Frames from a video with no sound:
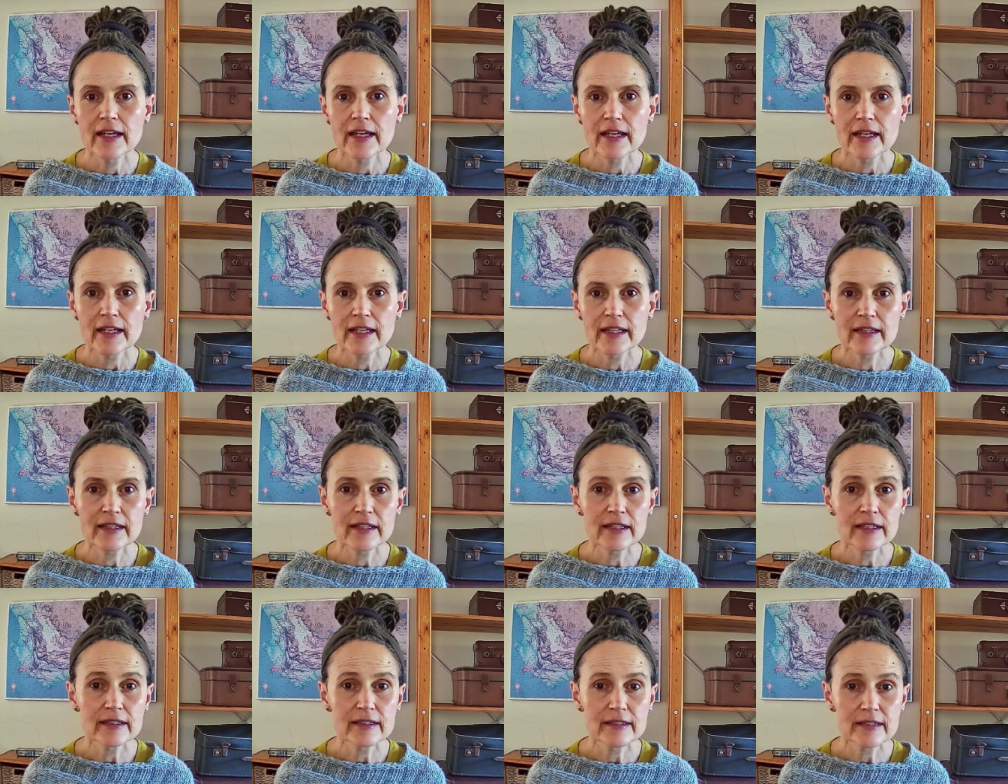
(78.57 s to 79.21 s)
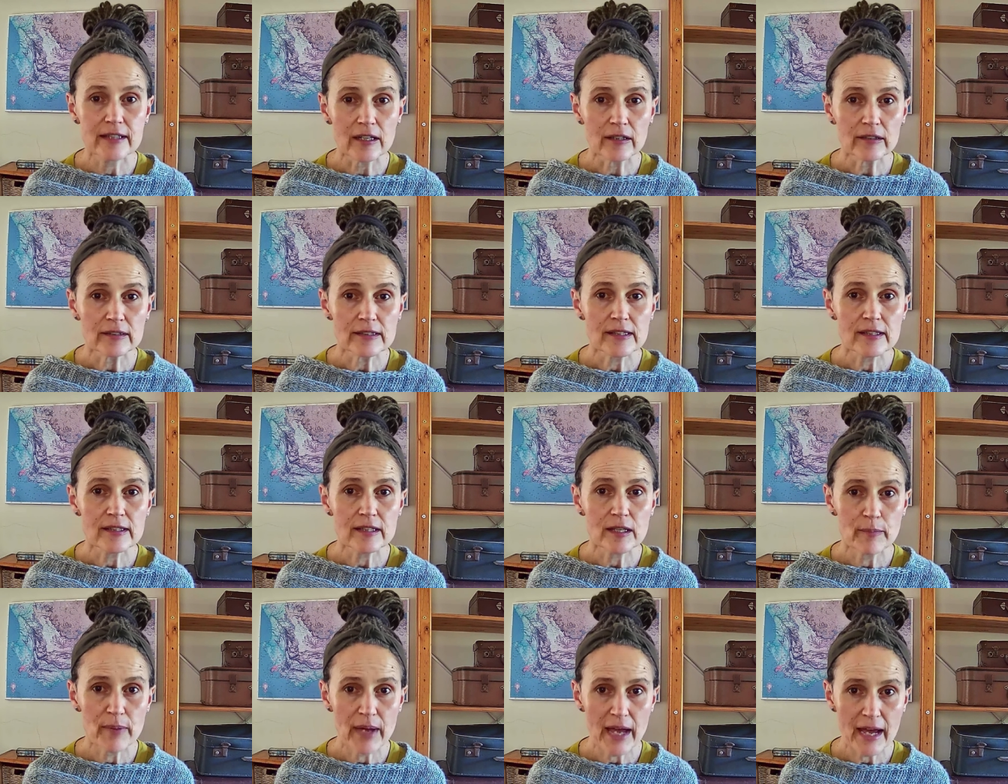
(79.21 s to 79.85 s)
in the adult's
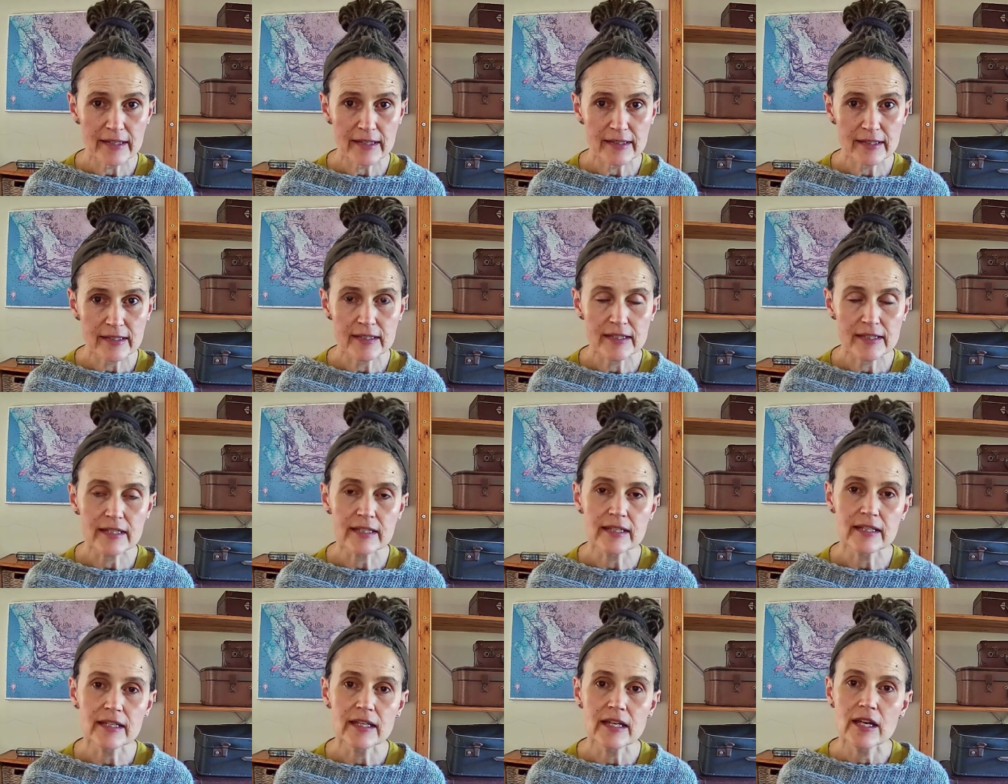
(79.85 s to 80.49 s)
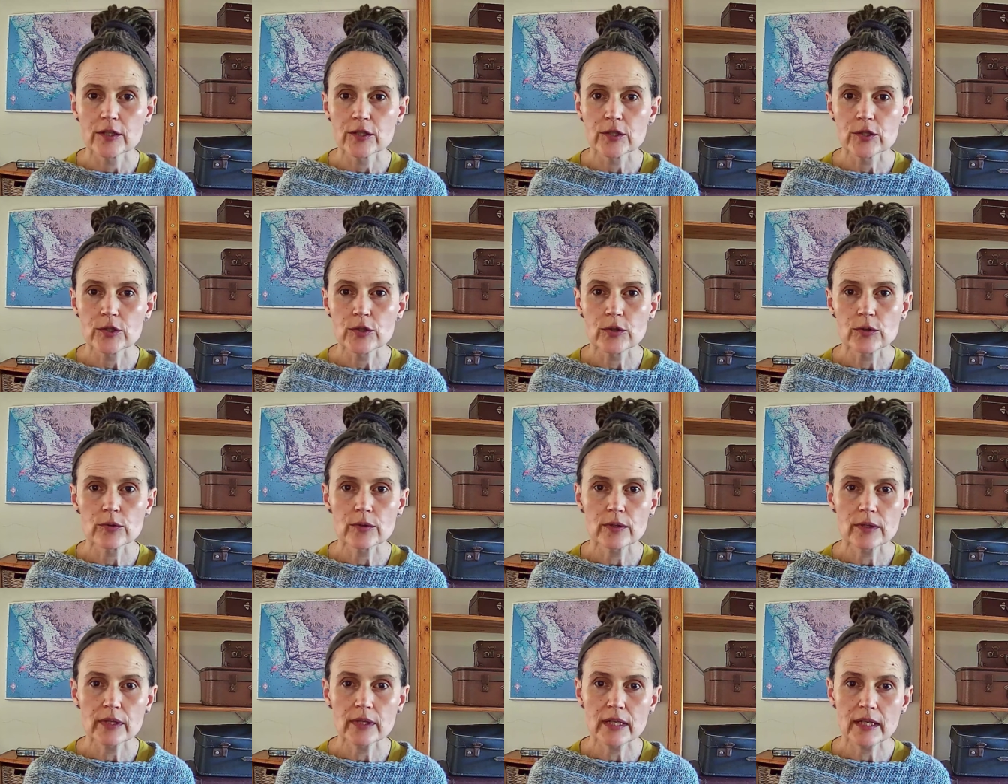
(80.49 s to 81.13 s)
capacity
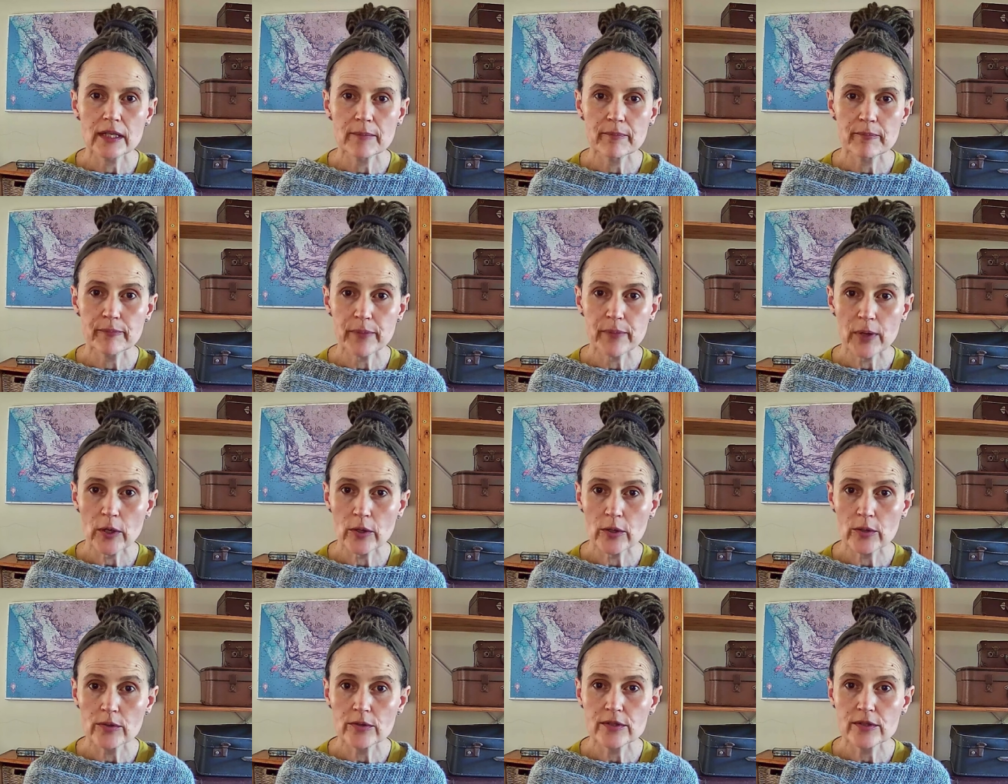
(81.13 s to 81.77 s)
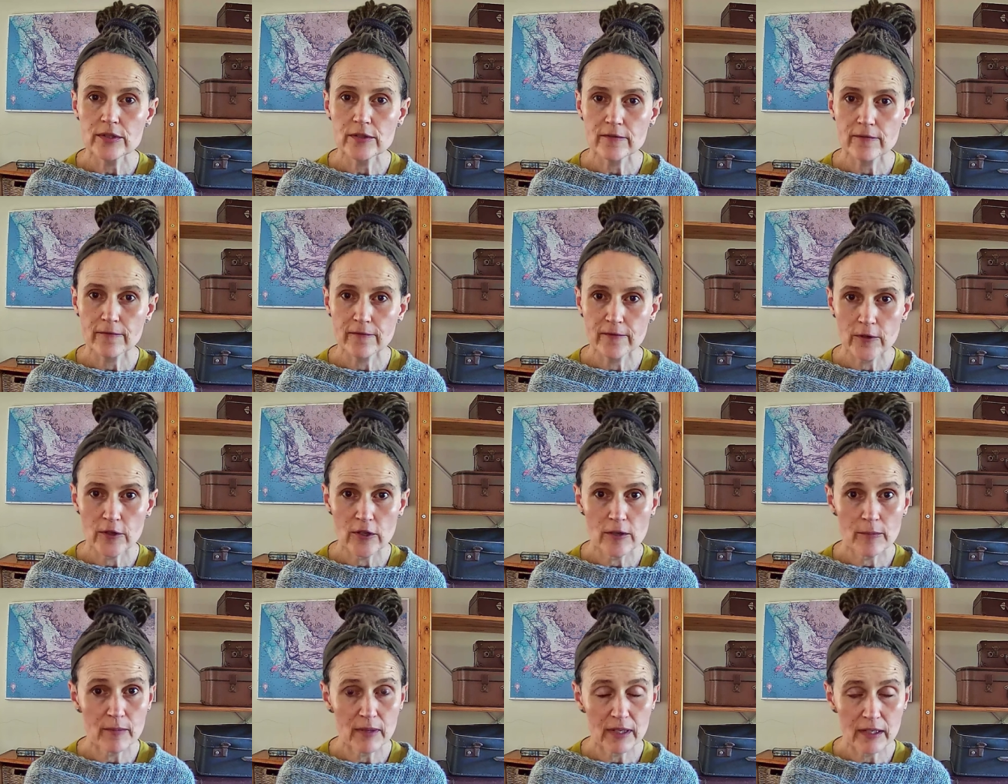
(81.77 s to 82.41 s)
to impose
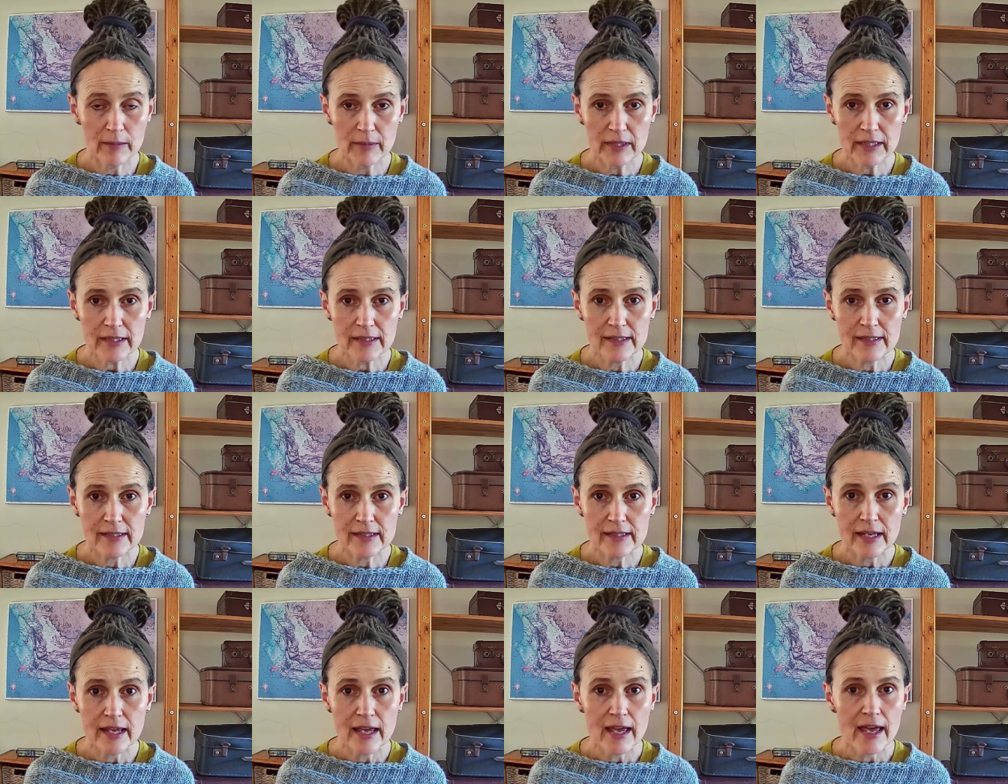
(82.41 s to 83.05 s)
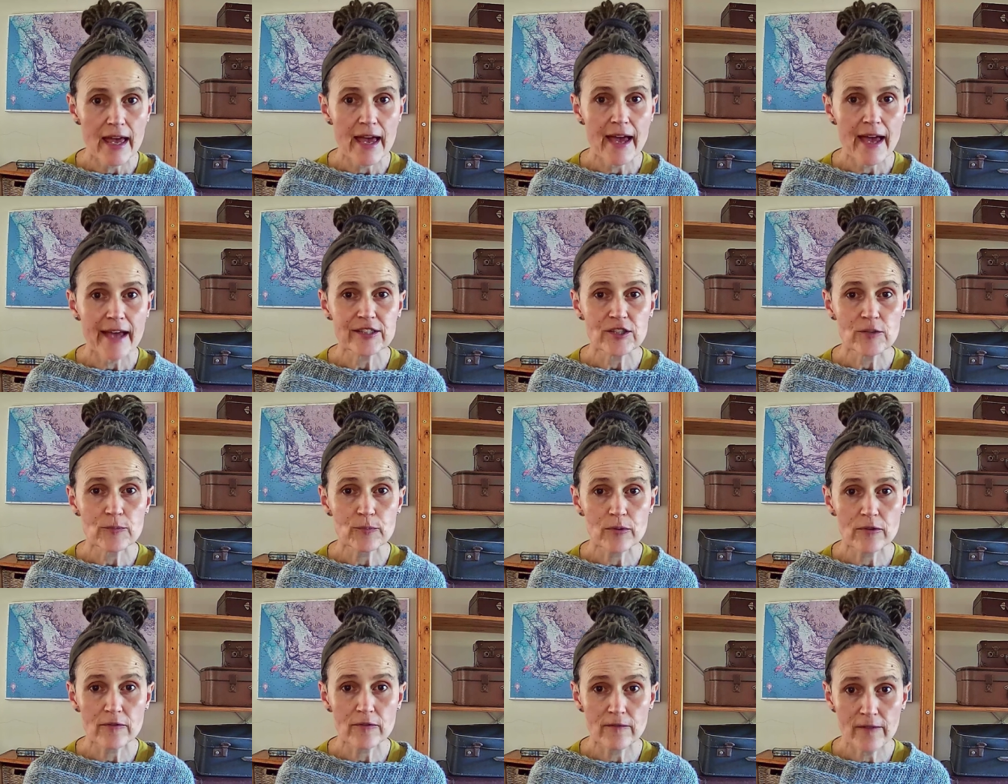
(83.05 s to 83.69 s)
firm limits and to
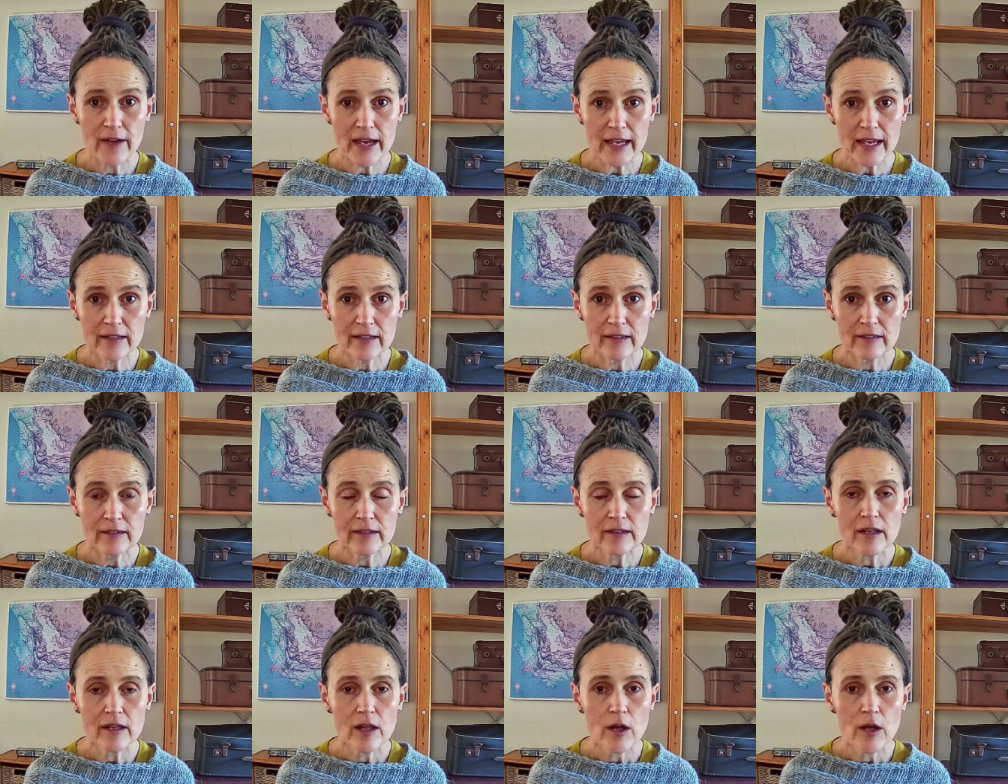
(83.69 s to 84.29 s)
prevail